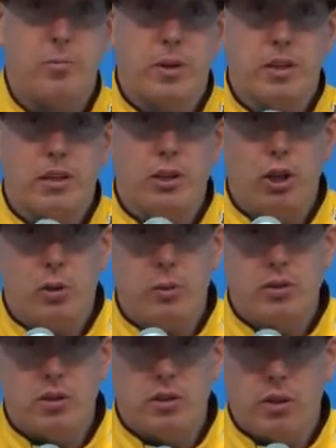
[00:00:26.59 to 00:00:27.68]
but you know, we
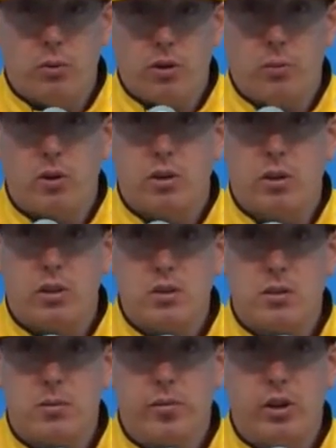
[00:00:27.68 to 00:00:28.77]
certainly want to work on
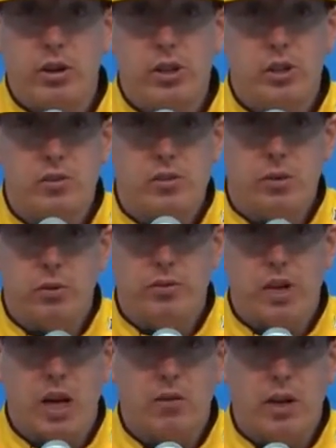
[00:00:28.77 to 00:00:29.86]
some of our issues that we've
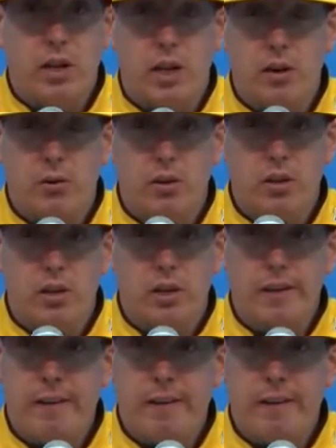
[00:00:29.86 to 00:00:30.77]
got right now with